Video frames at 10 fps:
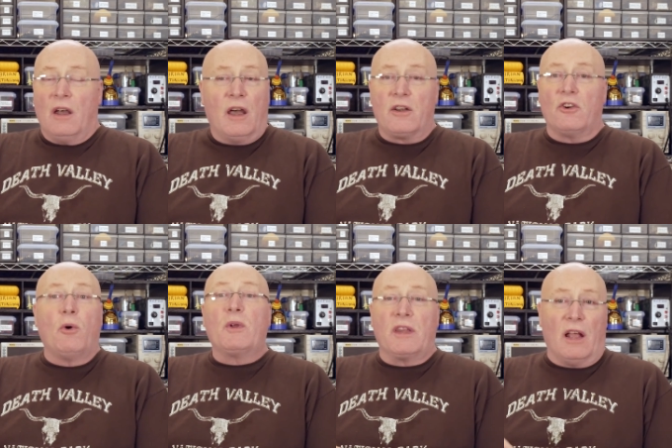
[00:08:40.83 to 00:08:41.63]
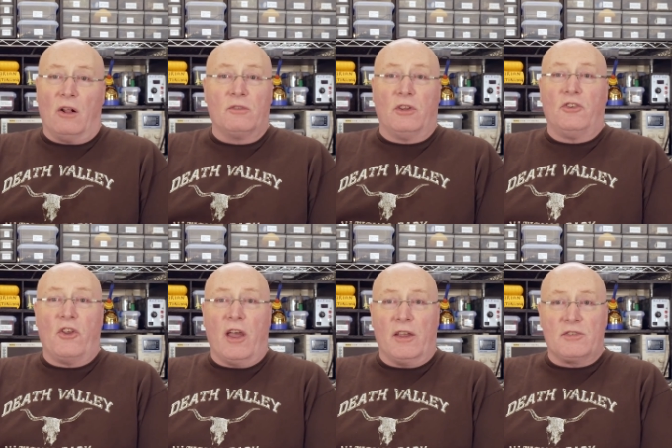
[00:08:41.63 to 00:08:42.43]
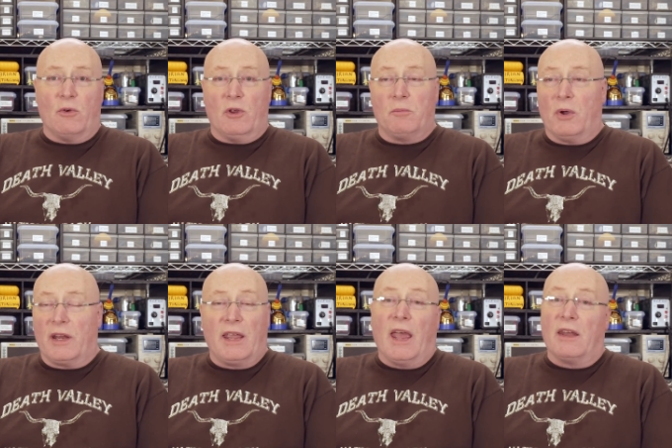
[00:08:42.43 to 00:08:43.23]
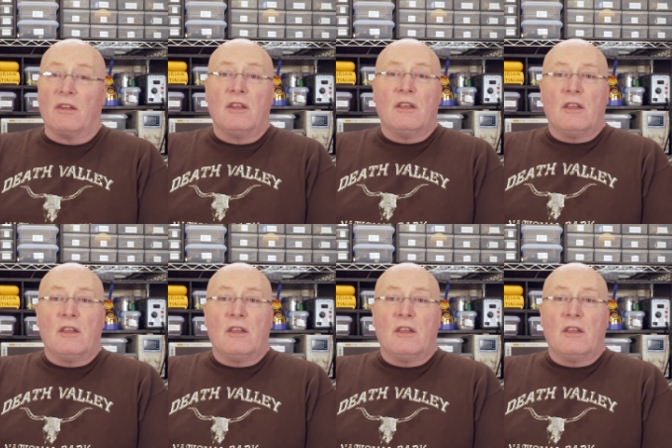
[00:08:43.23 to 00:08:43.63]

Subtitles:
I don't know what the hell DJI is doing, but again,